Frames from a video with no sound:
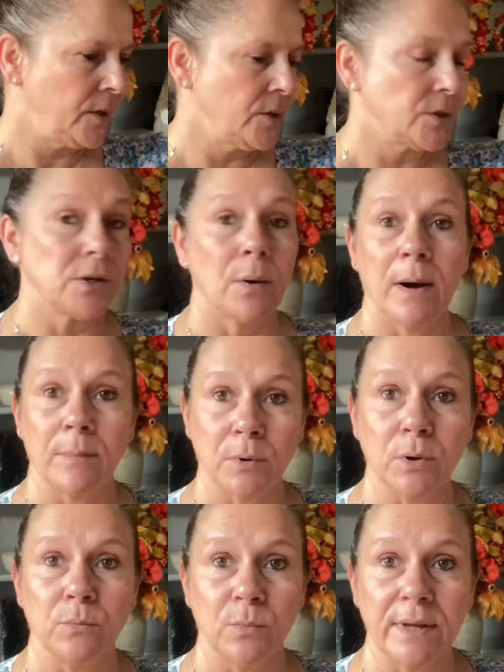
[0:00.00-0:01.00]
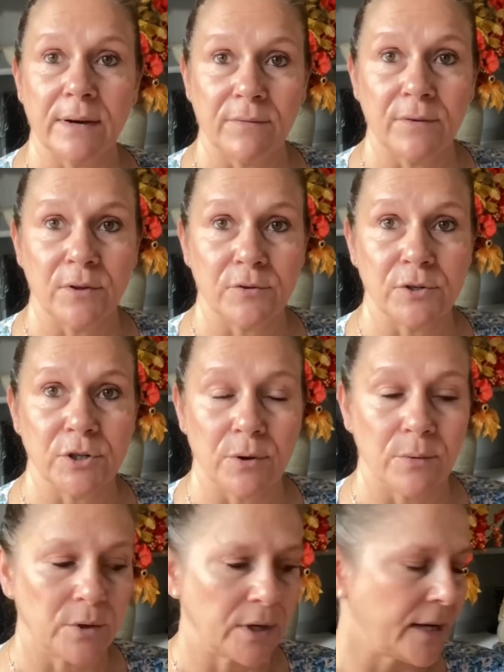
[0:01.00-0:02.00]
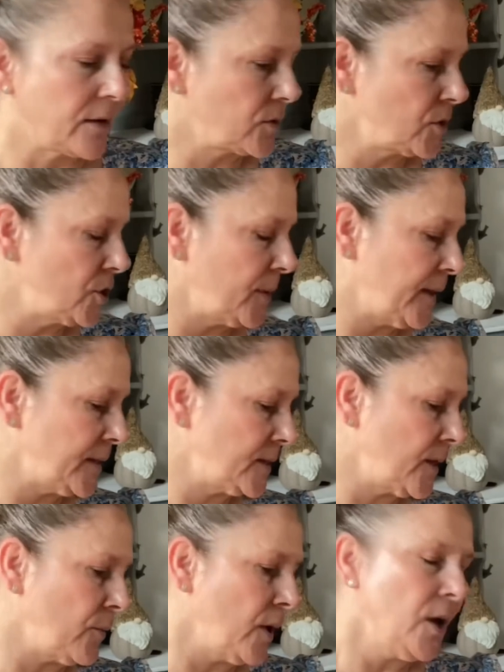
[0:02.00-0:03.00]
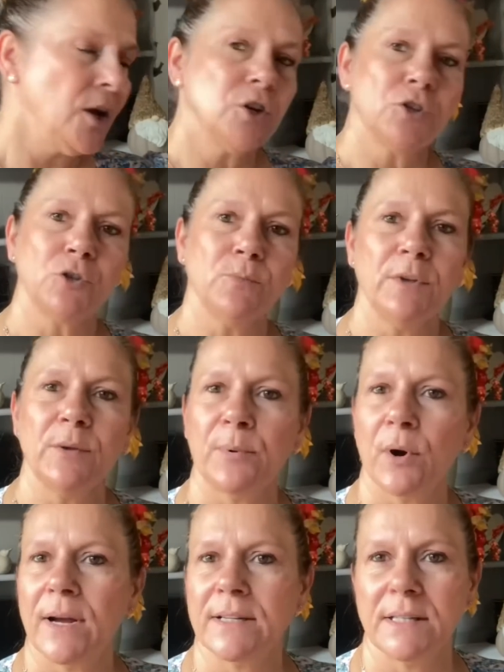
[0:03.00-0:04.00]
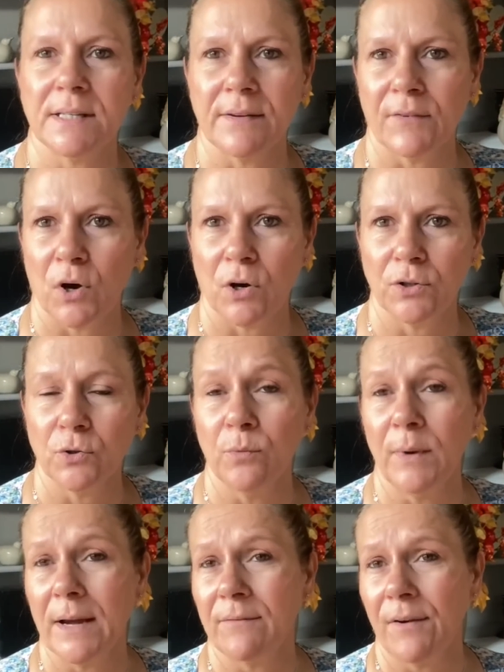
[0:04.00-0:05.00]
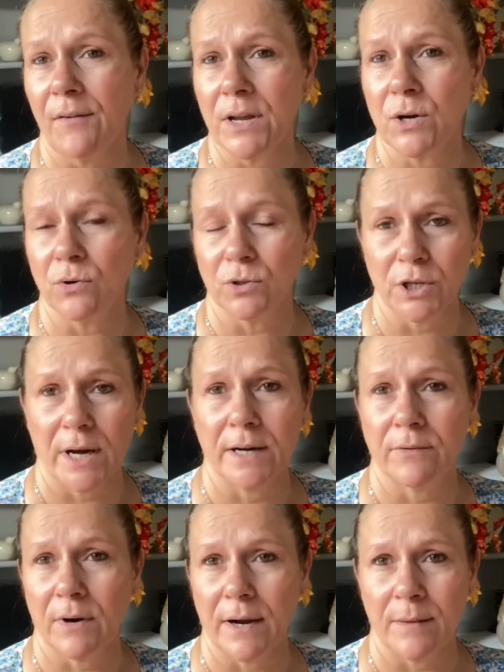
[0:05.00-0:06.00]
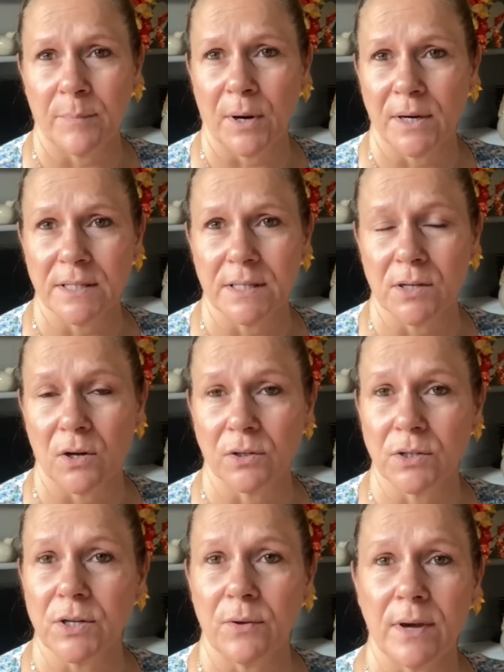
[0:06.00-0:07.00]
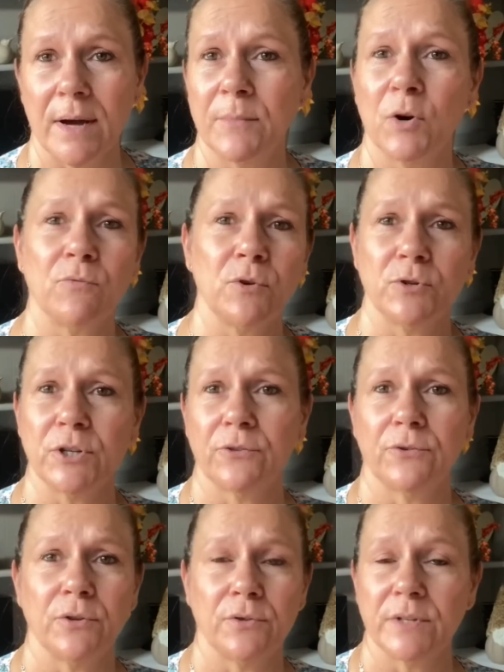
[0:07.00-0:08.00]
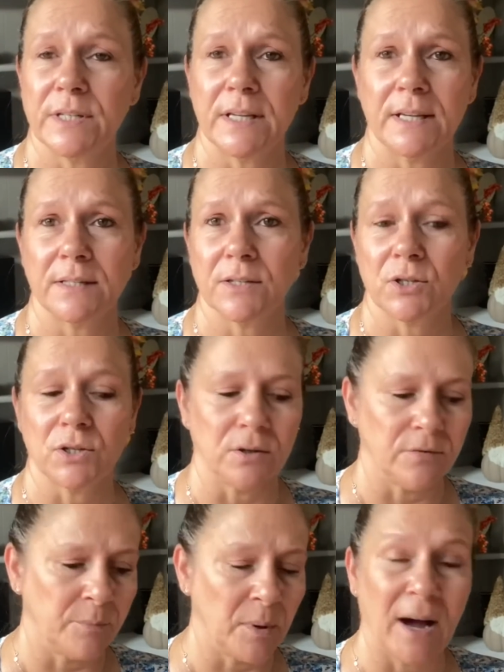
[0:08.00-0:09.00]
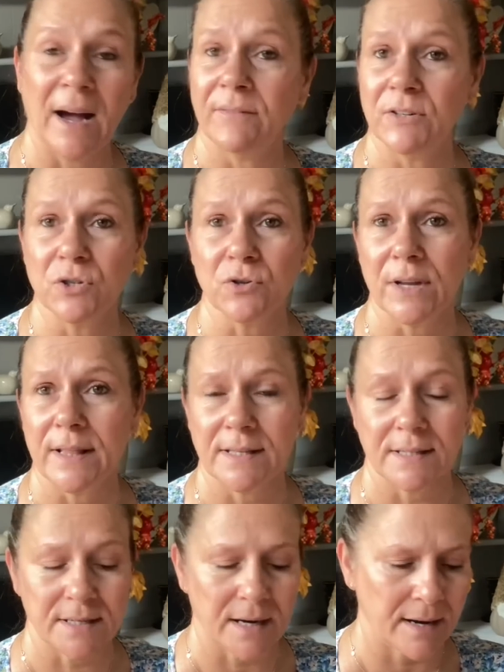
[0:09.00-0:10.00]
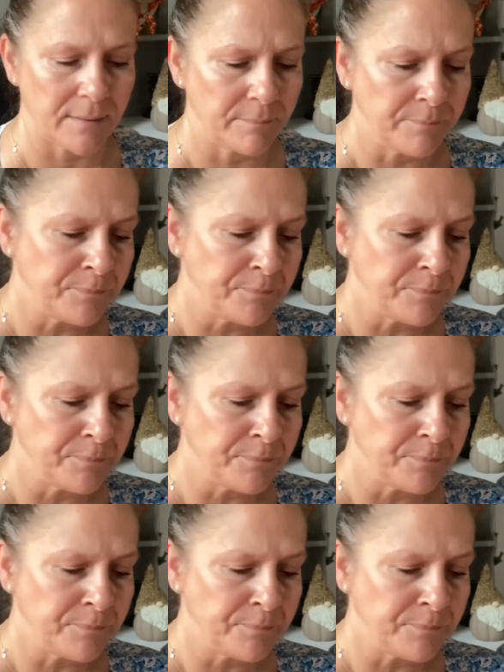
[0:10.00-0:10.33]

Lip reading: so without further ado, I'm going to get onto it. So some of the prices I've got, normally I'm very good and I write the prices on so that I'm not rooting through the receipt and stuff, but I haven't done it this time.